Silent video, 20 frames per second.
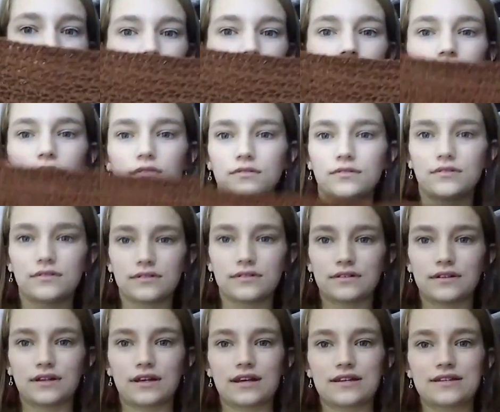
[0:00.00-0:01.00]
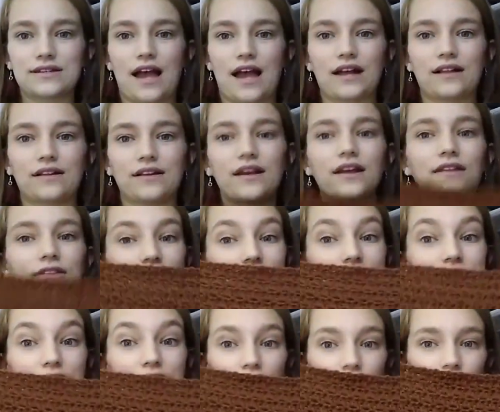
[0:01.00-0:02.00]
up exactly, and
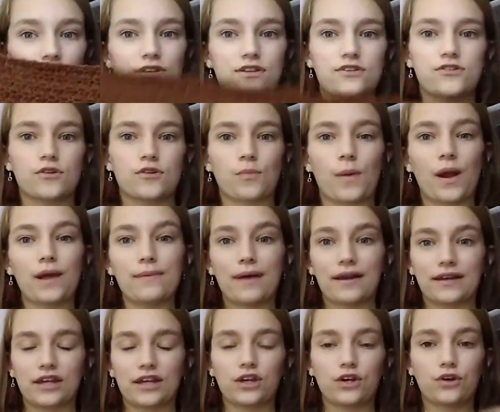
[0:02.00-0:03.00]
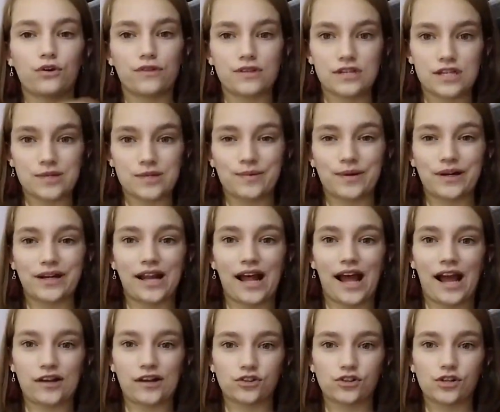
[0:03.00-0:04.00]
this is accurate. So way back here, this is what it
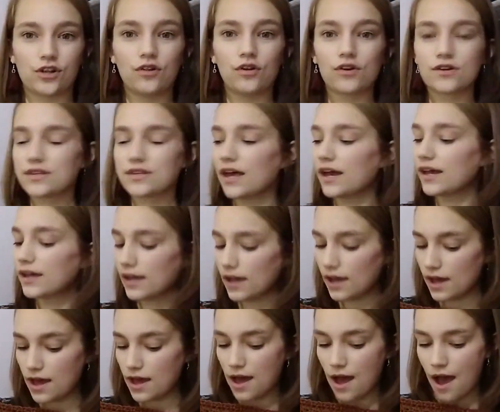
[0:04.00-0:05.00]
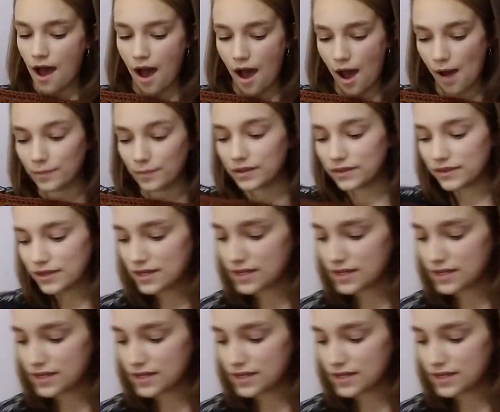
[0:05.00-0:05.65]
actually looks like. Um,